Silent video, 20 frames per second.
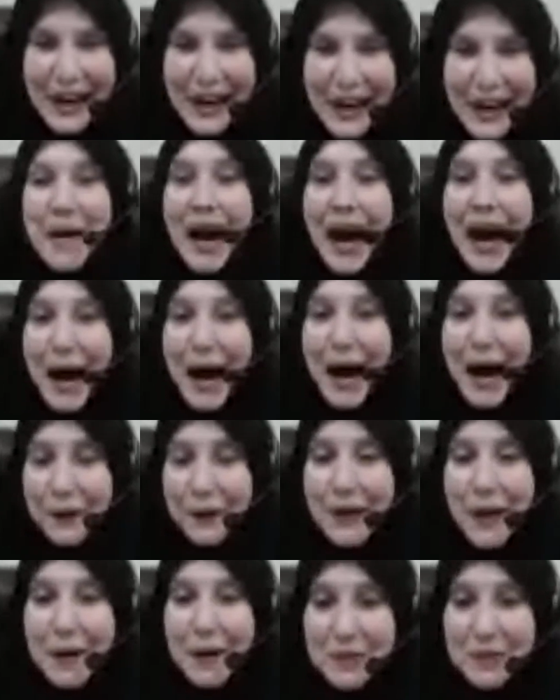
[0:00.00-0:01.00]
I'll
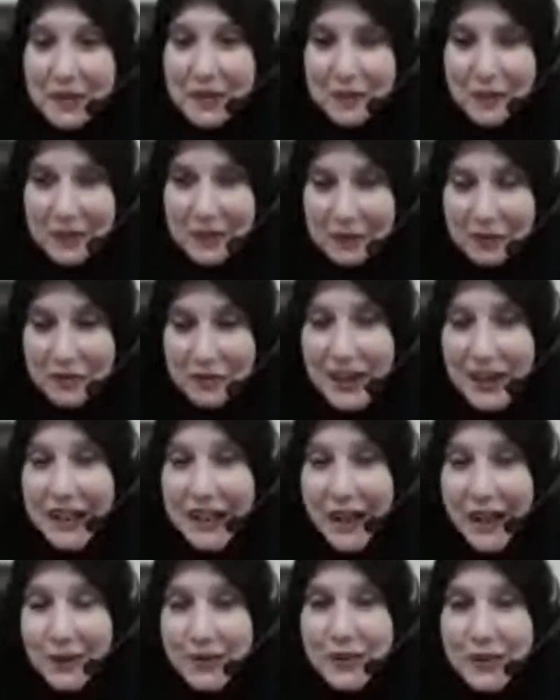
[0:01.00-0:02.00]
put up the
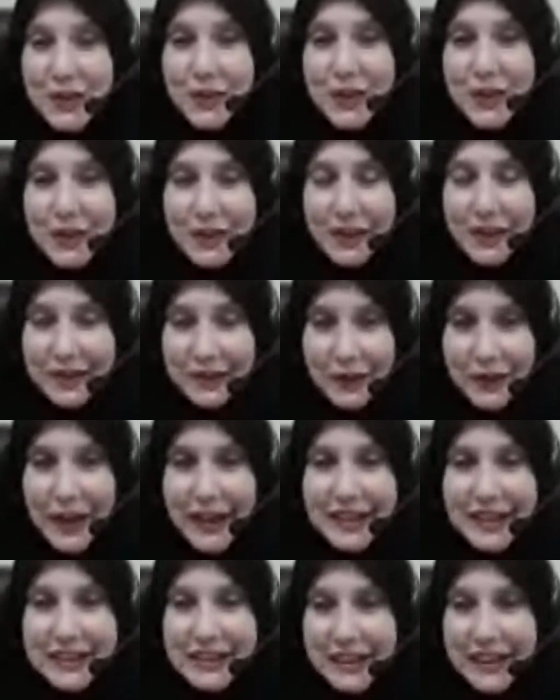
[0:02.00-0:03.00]
video so you'll
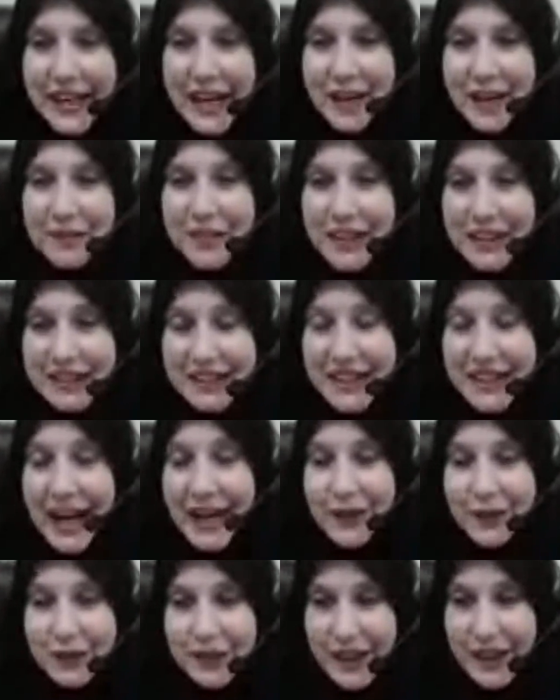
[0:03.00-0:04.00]
actually have the
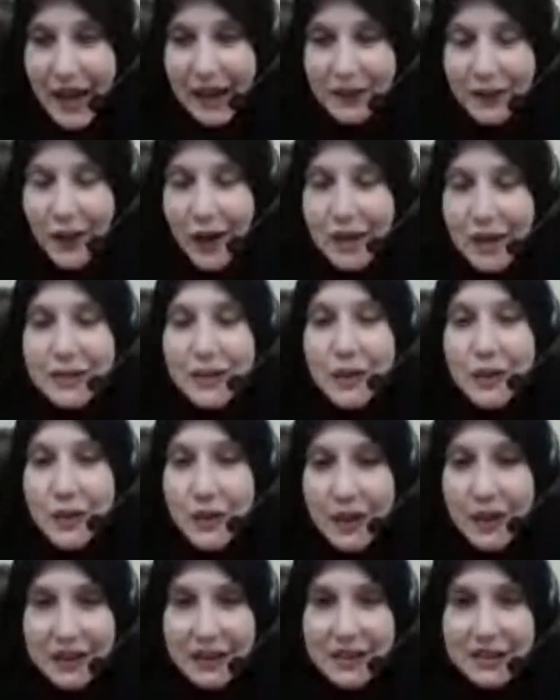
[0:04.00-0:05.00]
entire dialogue so you
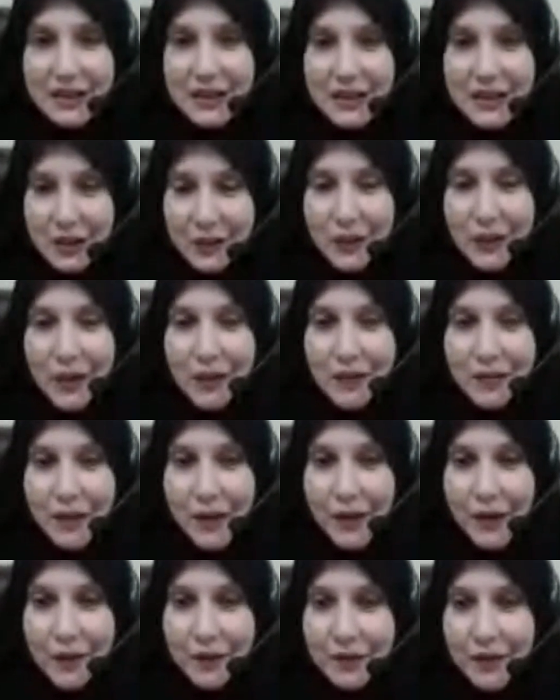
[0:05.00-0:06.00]
can listen to it over
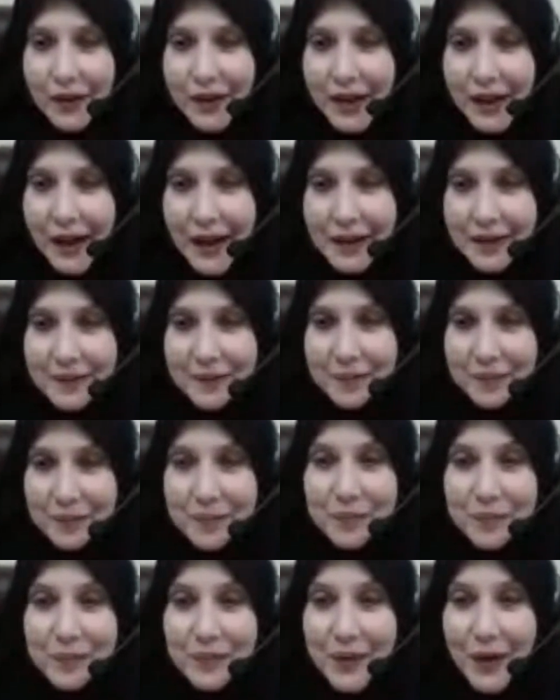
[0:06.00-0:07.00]
and over again.
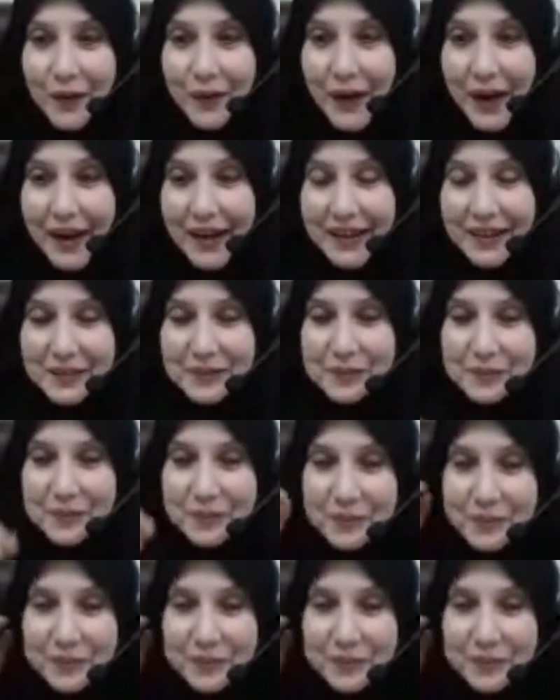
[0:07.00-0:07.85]
Okay?